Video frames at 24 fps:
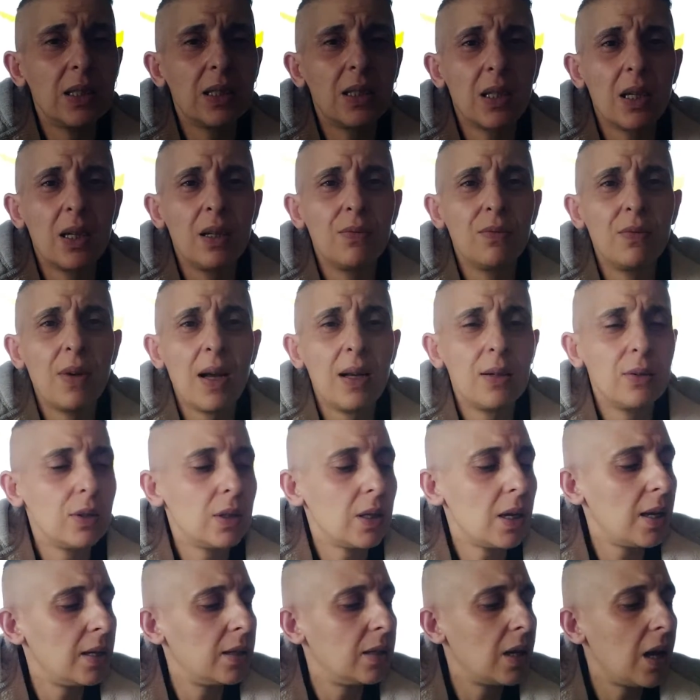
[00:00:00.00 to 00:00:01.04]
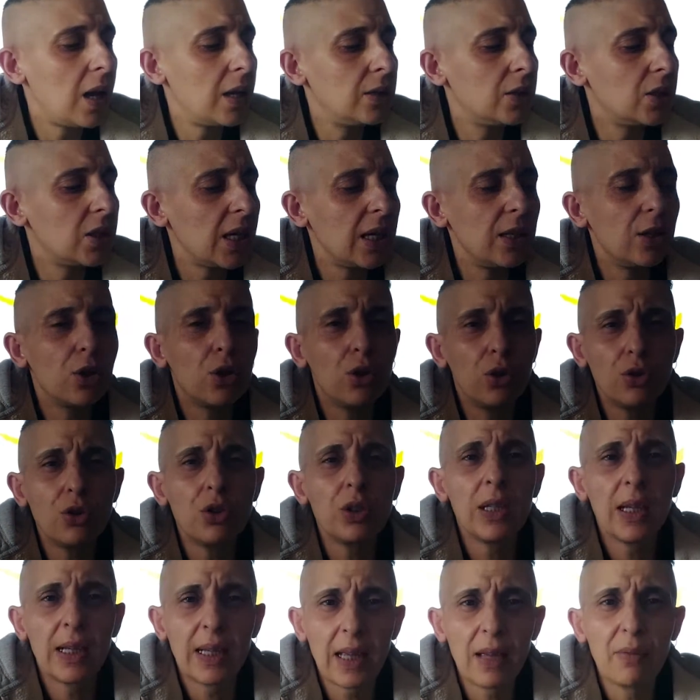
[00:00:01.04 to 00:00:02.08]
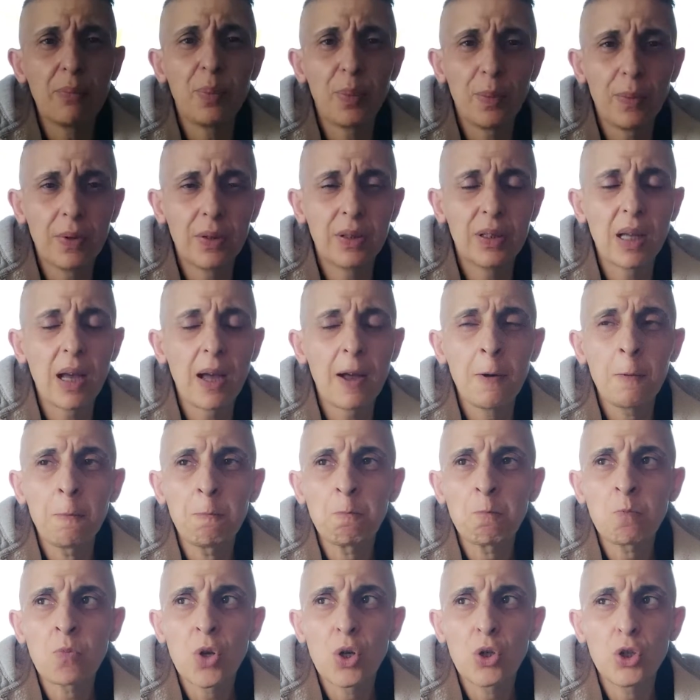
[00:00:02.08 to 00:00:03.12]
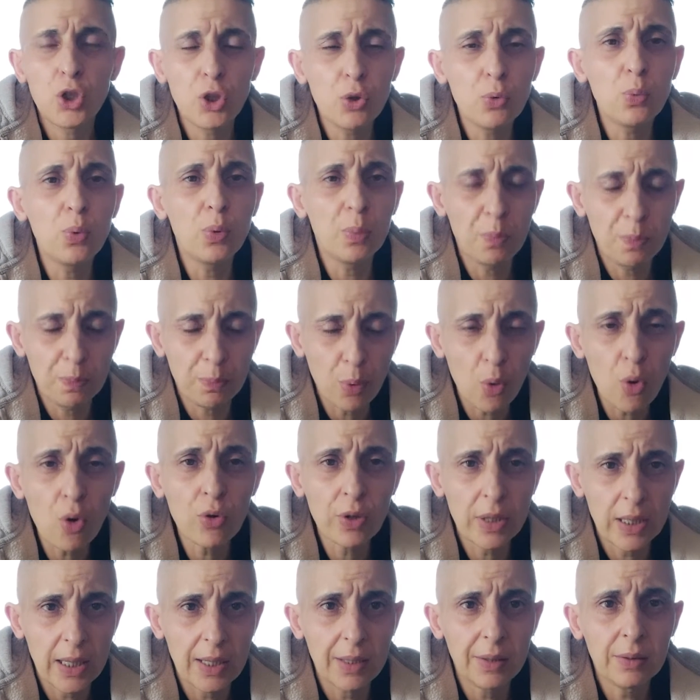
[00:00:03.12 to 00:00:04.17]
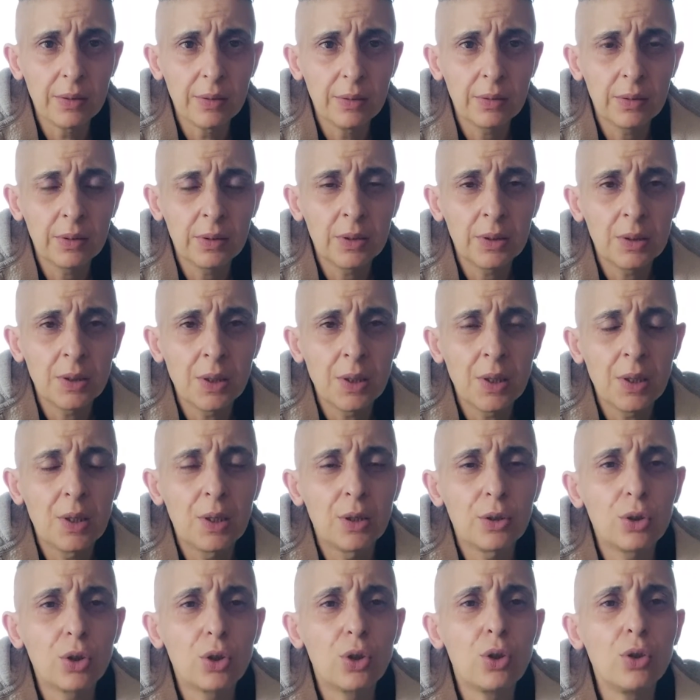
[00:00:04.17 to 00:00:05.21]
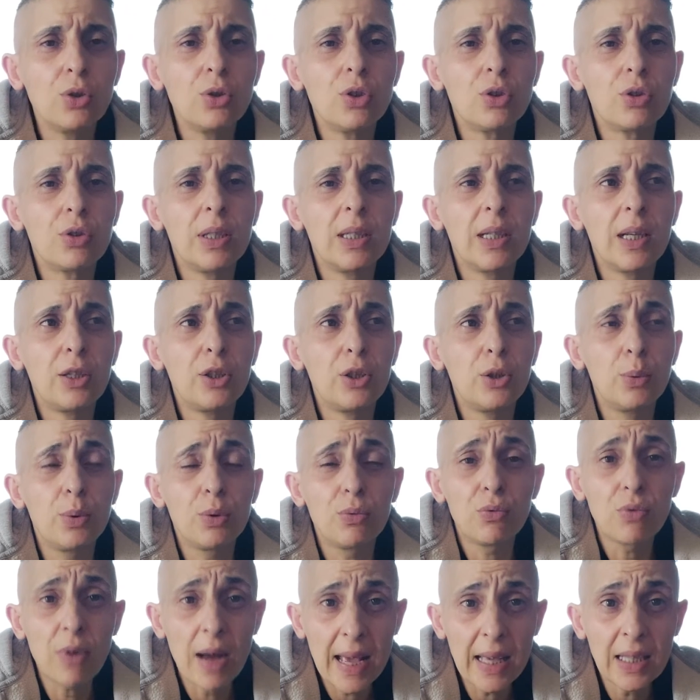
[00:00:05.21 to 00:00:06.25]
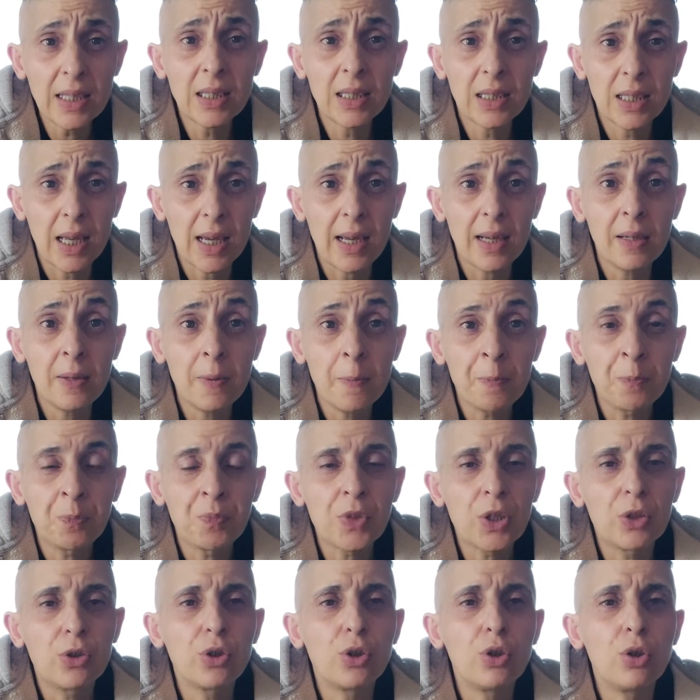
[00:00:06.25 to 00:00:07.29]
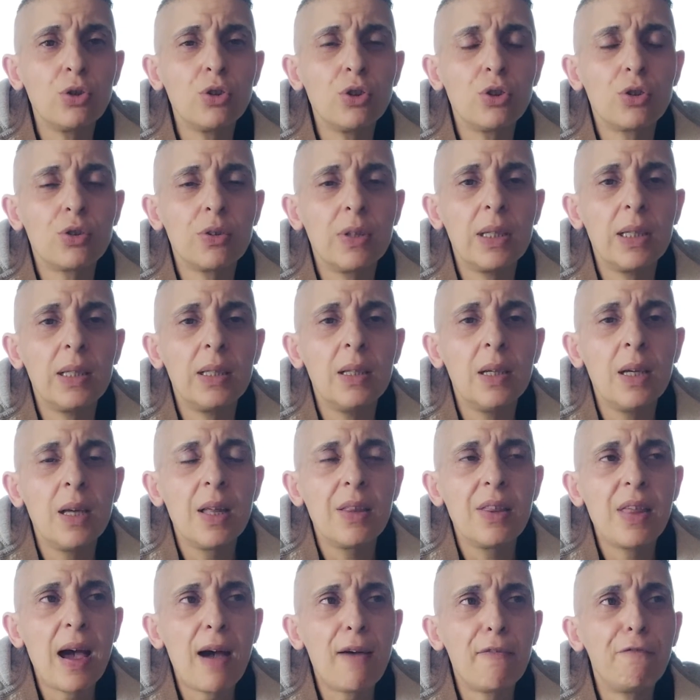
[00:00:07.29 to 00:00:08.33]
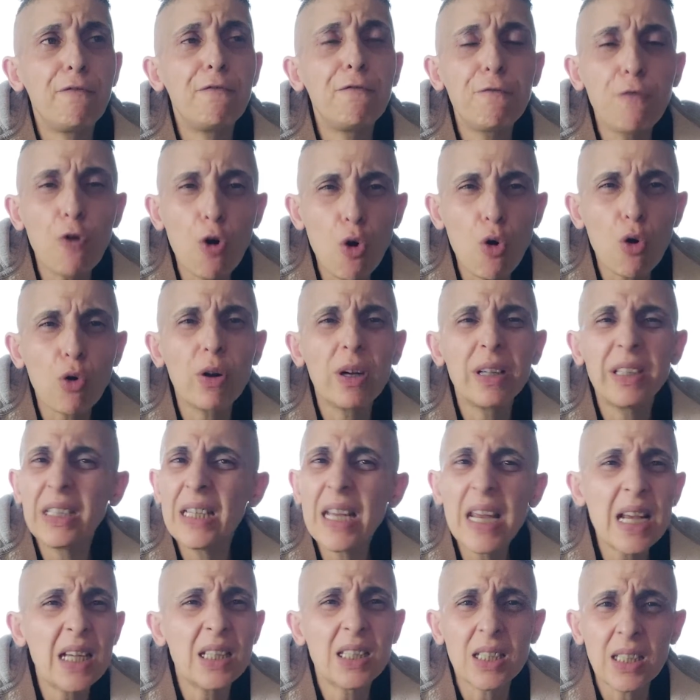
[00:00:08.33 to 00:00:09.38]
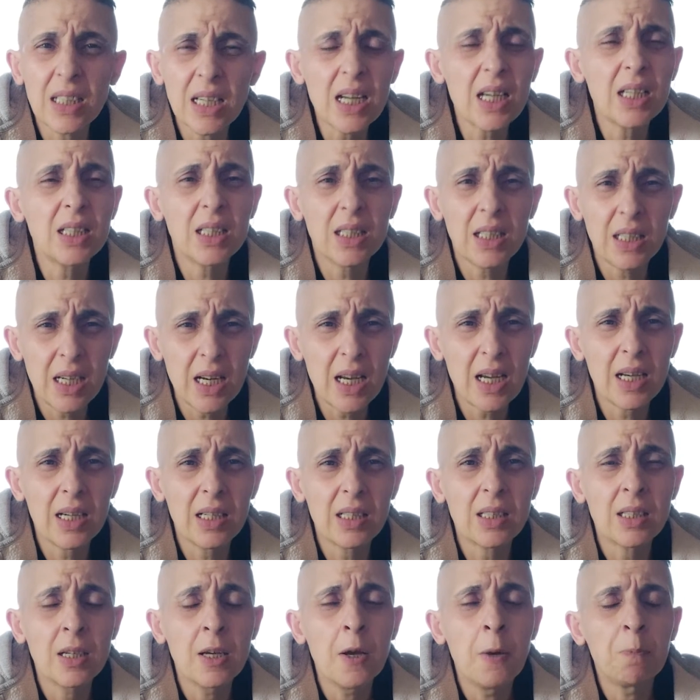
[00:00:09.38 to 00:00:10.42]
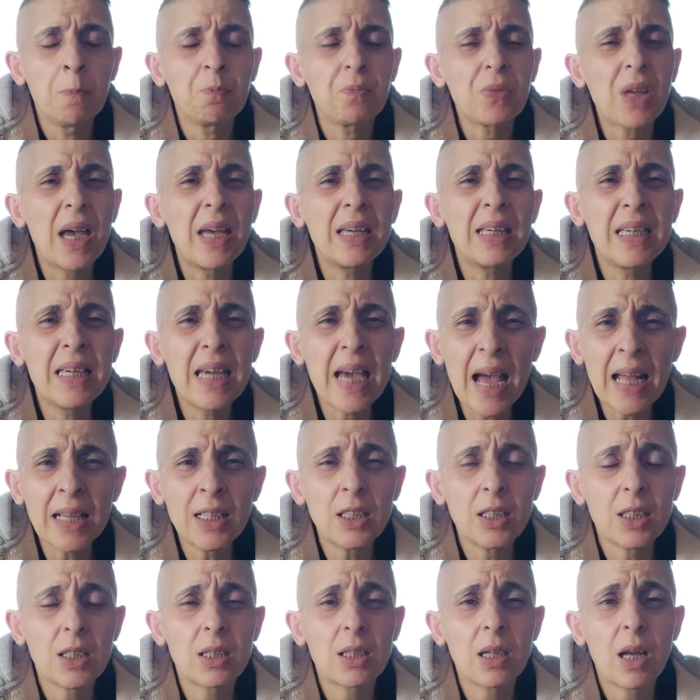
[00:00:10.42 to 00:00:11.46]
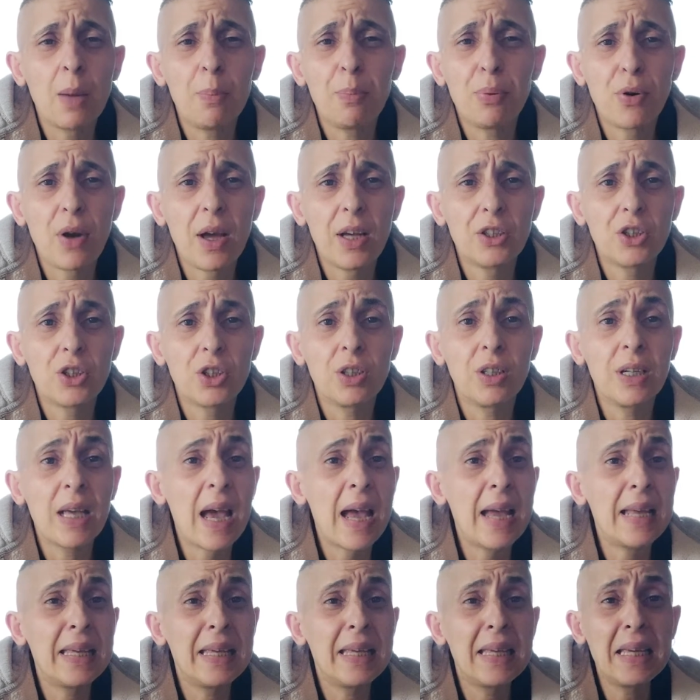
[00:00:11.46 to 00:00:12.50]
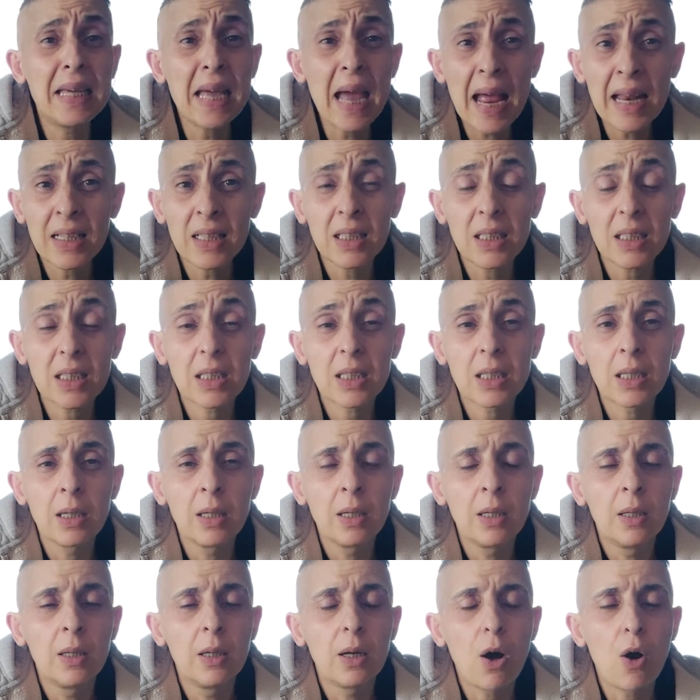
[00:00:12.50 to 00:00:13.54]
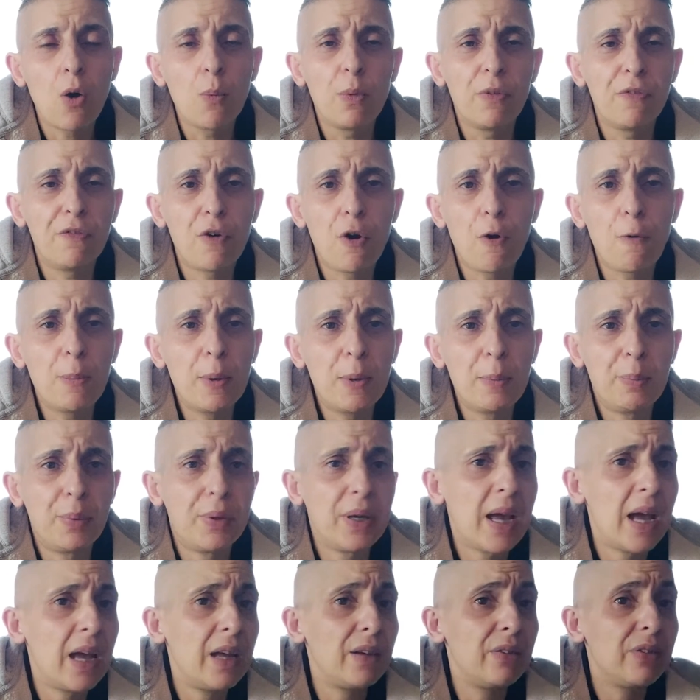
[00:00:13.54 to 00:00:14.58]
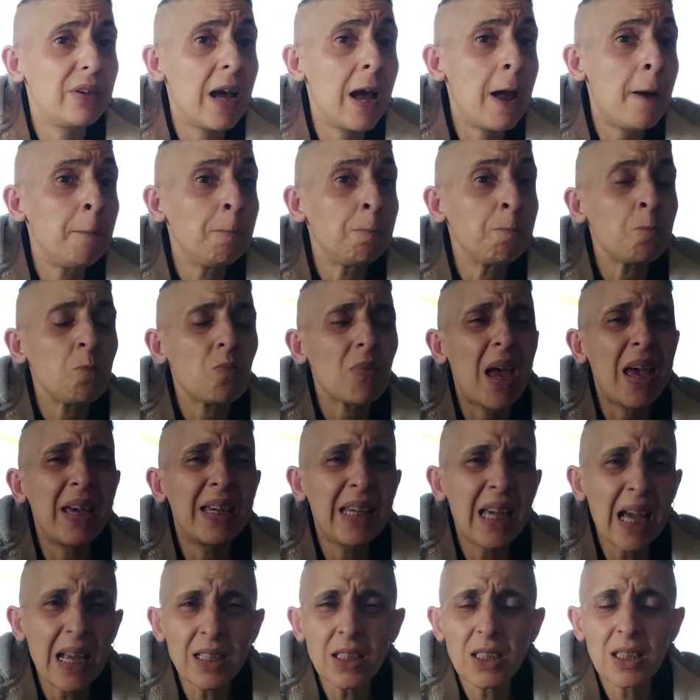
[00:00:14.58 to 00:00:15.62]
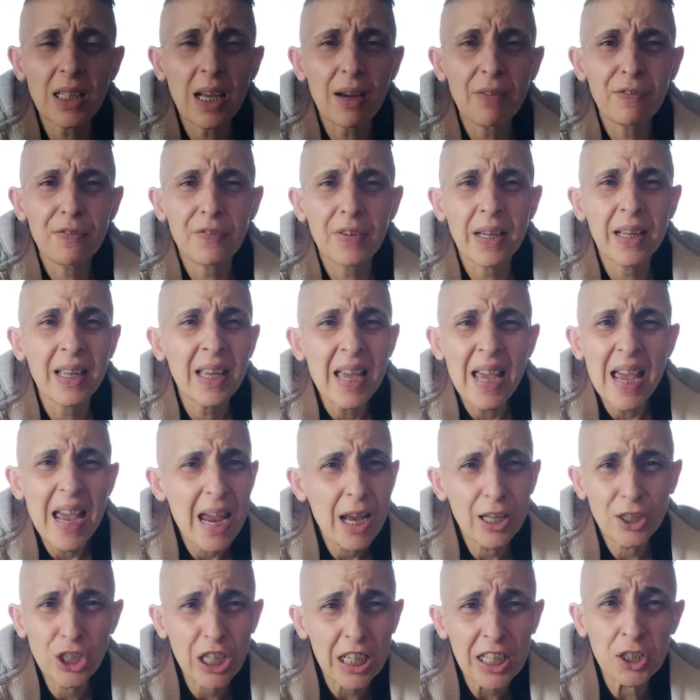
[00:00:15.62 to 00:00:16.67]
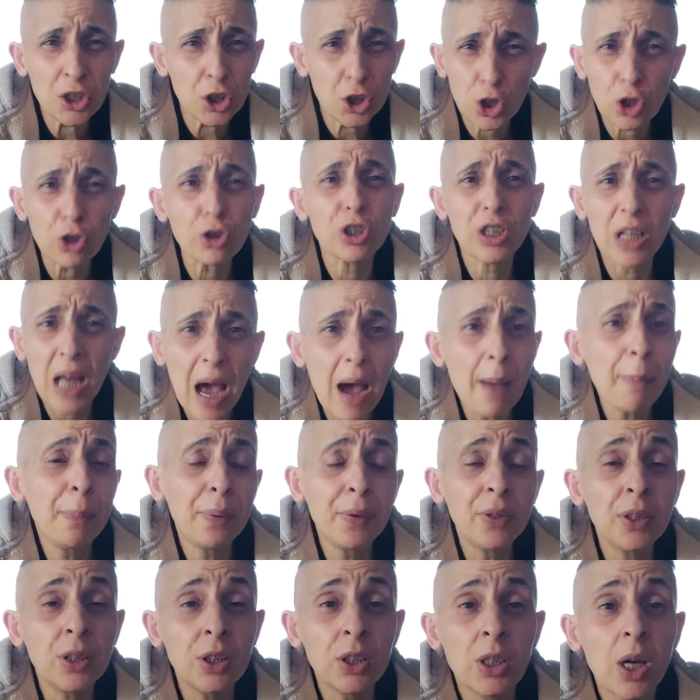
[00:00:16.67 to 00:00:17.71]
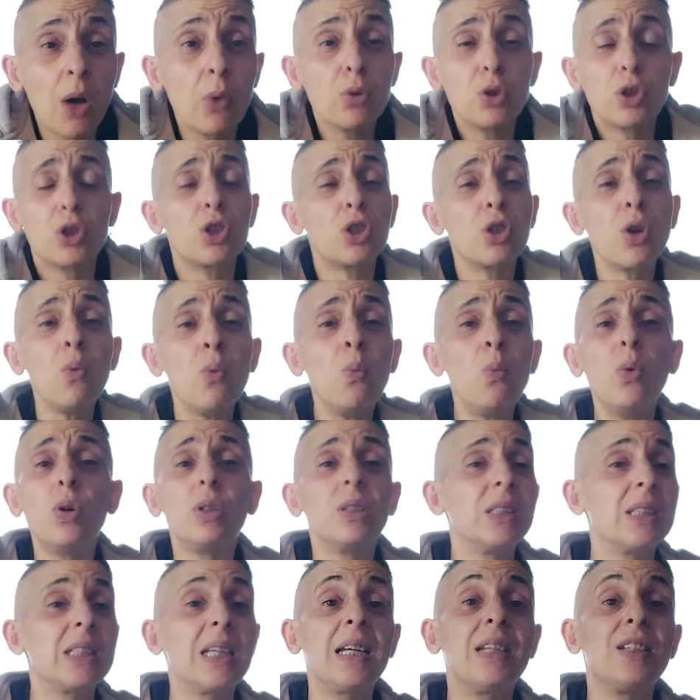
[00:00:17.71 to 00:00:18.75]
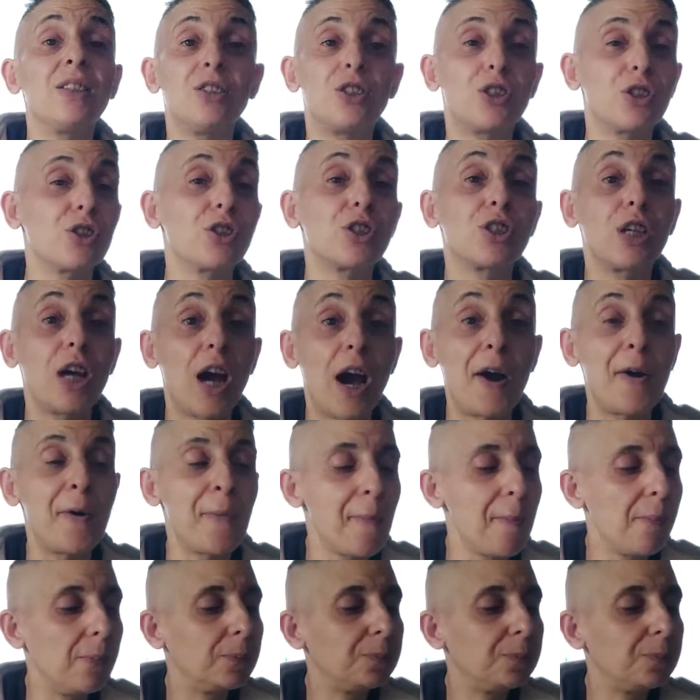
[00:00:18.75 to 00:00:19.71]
turn around and say the country that you were born in, the country that you were raised in, the country that fought years and years and years against oppression, against homophobic behaviour, against everything. It didn't just happen, you know. Someone didn't just go,